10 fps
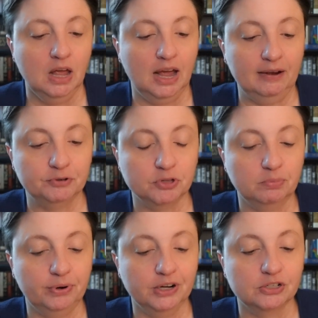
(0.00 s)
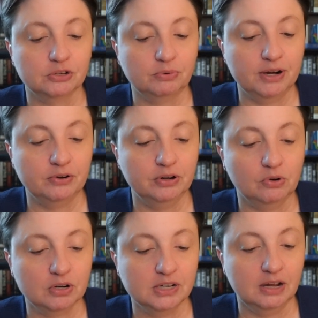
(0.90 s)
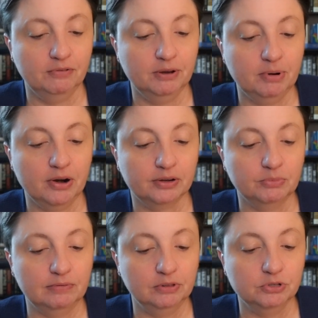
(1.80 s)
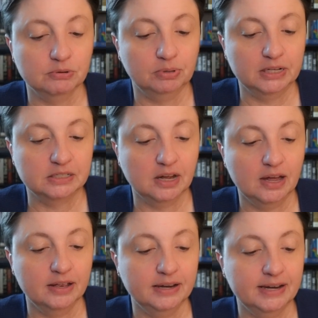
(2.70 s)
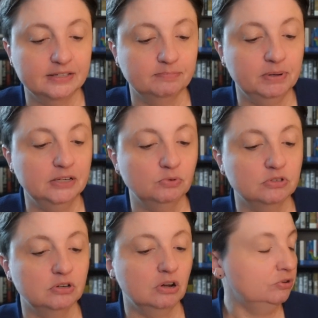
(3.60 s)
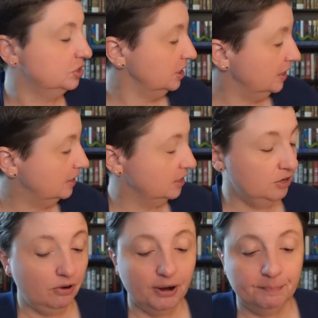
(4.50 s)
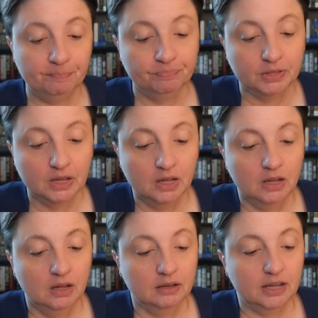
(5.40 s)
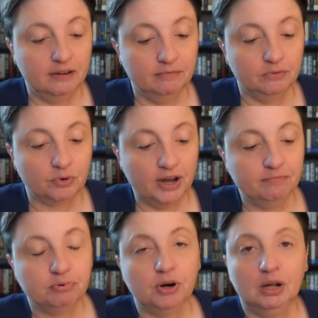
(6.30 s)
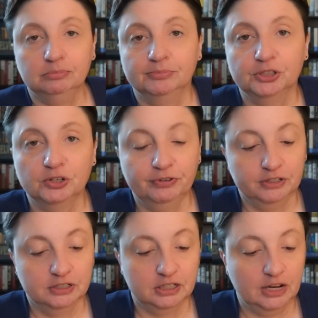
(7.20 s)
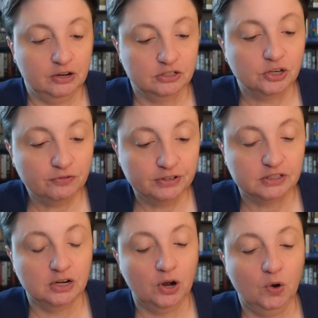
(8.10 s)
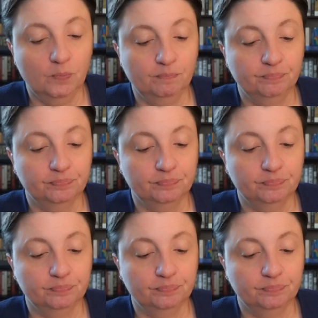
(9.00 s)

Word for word: After the British surrender at Yorktown, the American Revolution blazed on, and as peace was negotiated in Europe, gave grave problems surfaced at, surfaced at home.